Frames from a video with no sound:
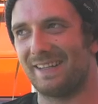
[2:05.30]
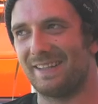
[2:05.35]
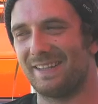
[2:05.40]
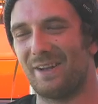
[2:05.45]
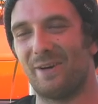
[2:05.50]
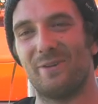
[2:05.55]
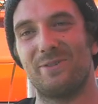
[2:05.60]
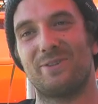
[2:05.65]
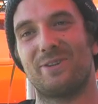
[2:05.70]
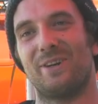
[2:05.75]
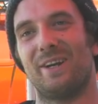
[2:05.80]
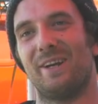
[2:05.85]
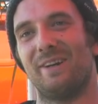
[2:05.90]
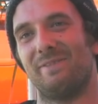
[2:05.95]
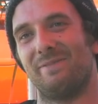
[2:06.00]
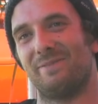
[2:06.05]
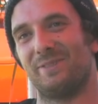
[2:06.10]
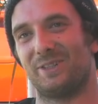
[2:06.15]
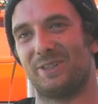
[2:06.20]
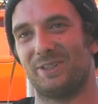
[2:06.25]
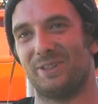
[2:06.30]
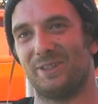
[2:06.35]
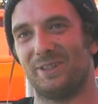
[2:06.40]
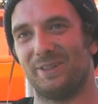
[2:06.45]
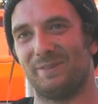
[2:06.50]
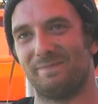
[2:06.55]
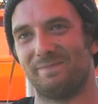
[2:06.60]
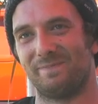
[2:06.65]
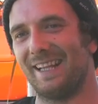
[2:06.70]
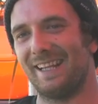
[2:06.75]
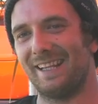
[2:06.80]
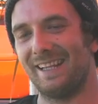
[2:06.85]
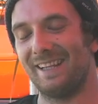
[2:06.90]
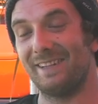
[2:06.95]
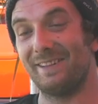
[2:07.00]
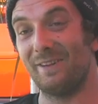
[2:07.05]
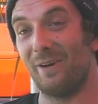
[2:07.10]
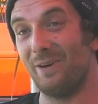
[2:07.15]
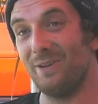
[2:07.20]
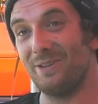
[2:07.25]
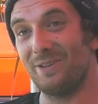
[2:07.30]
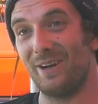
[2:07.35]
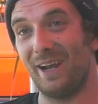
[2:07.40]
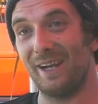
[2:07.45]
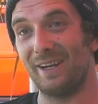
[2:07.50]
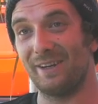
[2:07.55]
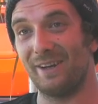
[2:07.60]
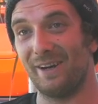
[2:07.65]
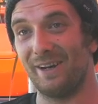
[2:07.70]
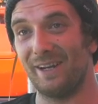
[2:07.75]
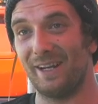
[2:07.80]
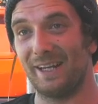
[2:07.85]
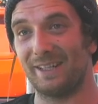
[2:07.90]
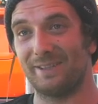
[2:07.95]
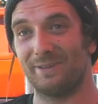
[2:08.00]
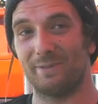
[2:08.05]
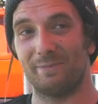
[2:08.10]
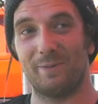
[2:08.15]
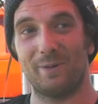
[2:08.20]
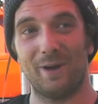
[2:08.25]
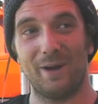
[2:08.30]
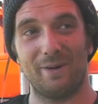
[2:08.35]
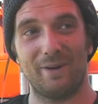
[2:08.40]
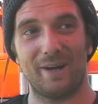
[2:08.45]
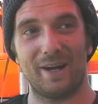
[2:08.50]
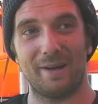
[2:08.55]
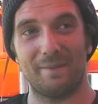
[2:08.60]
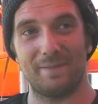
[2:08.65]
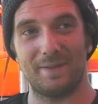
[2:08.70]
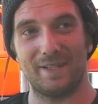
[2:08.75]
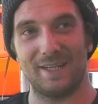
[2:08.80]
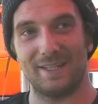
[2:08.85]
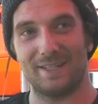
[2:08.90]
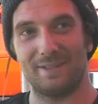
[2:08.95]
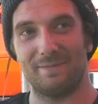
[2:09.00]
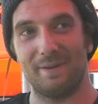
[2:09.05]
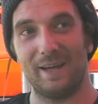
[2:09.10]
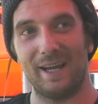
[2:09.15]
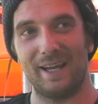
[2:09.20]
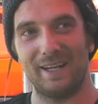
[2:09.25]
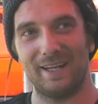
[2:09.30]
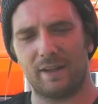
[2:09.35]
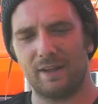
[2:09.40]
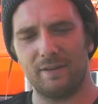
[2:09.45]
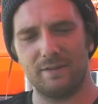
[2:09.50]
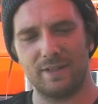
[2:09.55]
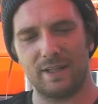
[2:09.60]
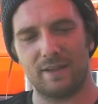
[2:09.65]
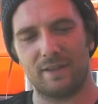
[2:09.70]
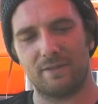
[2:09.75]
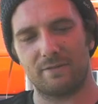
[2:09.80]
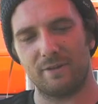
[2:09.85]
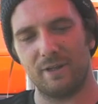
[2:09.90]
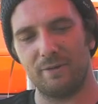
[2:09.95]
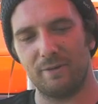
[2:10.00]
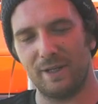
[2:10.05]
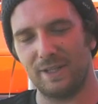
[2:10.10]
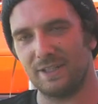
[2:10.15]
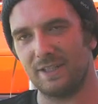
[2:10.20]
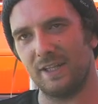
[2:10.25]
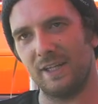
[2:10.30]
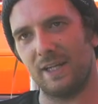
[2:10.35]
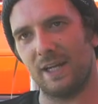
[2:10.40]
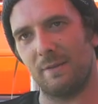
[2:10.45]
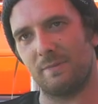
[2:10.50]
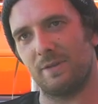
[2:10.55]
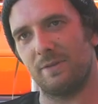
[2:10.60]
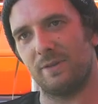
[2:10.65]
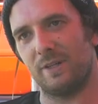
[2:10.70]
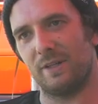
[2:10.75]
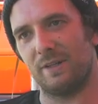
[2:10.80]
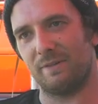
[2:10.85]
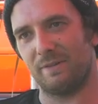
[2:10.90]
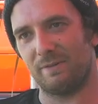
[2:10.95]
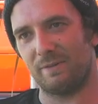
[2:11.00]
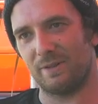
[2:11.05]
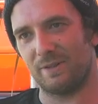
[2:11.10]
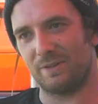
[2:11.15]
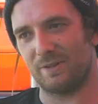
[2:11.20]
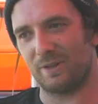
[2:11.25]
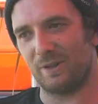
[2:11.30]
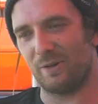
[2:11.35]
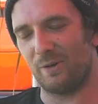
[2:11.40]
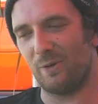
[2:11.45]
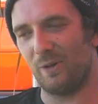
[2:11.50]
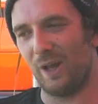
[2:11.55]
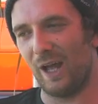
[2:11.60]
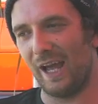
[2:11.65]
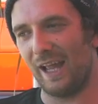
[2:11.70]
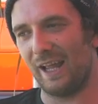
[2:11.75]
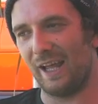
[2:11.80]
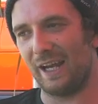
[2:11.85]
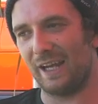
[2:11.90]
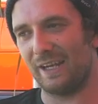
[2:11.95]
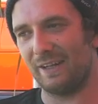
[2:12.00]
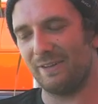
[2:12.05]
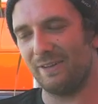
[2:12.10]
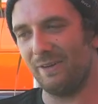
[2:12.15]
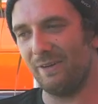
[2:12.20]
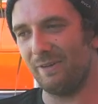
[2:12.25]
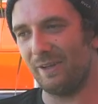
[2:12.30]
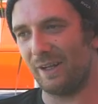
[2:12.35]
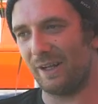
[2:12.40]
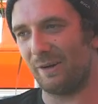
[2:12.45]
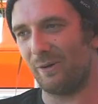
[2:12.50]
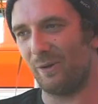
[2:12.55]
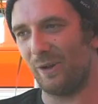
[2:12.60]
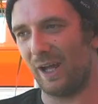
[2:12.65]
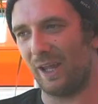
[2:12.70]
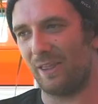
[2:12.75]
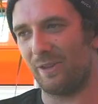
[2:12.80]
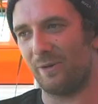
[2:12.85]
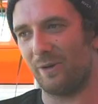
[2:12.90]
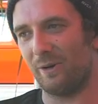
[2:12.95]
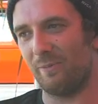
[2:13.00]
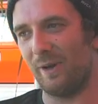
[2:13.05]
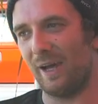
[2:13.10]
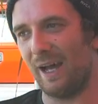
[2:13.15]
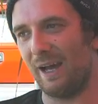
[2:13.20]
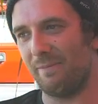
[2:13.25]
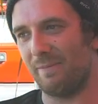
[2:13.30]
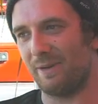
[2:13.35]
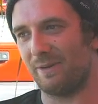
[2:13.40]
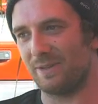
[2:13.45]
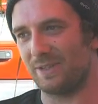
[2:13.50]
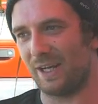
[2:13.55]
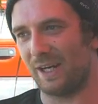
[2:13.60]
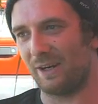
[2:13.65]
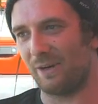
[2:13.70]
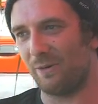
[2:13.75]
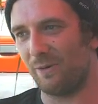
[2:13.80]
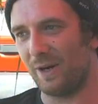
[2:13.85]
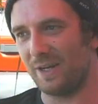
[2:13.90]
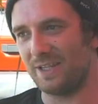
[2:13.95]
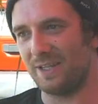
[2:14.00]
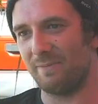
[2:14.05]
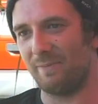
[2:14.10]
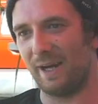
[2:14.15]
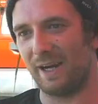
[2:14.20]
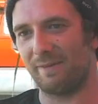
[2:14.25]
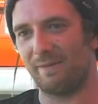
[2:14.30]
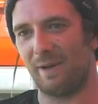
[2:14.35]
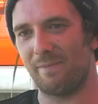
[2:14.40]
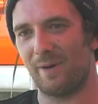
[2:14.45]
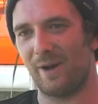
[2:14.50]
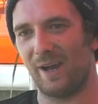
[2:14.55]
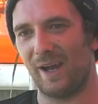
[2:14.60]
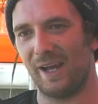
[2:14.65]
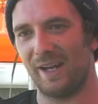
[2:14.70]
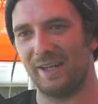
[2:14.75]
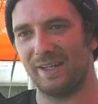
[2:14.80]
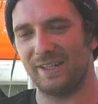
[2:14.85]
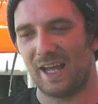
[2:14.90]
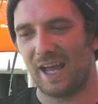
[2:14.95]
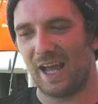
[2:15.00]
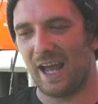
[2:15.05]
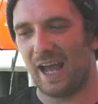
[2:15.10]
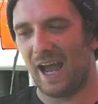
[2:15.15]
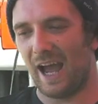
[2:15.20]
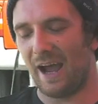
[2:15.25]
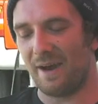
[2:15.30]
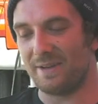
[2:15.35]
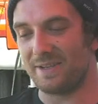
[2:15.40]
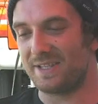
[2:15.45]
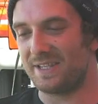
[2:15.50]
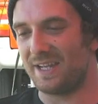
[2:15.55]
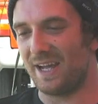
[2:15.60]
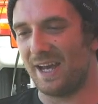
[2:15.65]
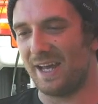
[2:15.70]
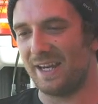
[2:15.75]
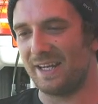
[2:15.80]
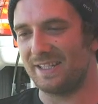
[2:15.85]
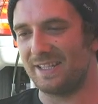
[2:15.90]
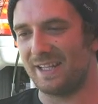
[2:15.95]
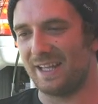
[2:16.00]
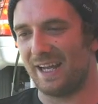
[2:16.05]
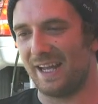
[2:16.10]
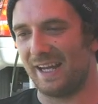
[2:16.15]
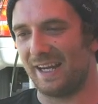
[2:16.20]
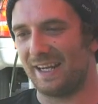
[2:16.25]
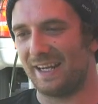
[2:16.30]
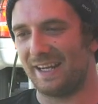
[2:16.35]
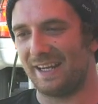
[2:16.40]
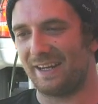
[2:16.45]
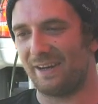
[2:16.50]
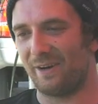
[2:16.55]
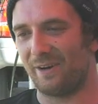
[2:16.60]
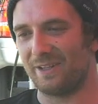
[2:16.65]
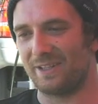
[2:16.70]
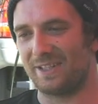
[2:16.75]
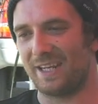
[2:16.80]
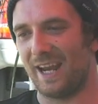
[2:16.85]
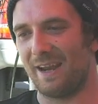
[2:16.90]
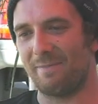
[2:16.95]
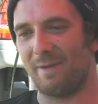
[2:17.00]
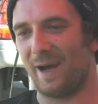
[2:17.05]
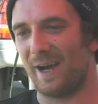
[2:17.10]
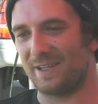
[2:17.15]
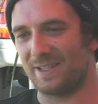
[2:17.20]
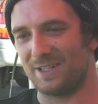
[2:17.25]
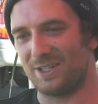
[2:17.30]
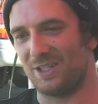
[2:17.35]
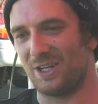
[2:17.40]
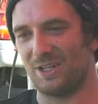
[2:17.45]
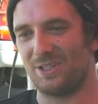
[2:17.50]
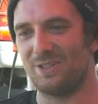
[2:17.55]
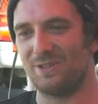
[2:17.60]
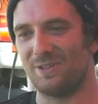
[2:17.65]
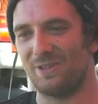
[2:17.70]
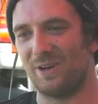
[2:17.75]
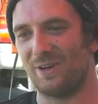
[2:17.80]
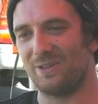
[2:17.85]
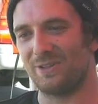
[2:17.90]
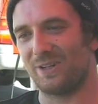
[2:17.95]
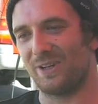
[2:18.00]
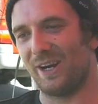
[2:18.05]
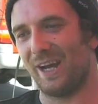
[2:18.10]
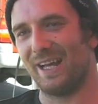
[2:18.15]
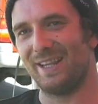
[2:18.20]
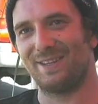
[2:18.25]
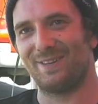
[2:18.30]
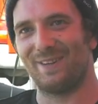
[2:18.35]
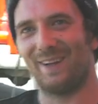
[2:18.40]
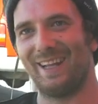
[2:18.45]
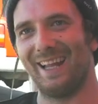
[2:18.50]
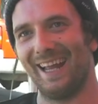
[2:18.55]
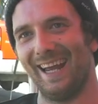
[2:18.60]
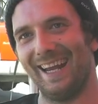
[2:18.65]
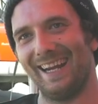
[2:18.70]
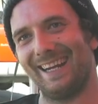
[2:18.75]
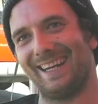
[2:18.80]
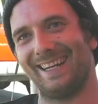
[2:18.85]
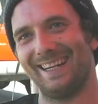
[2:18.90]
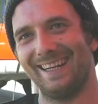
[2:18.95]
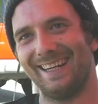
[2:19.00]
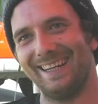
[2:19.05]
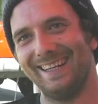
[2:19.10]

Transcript: Nose grind, for sure. The nose grind got like to a point where I obsessed about it. I think it was like three weeks leading up to it was all I like, not all I thought about, but it was like always in the back of my mind. I was starting to like go to skate parks and just do nose grinds, like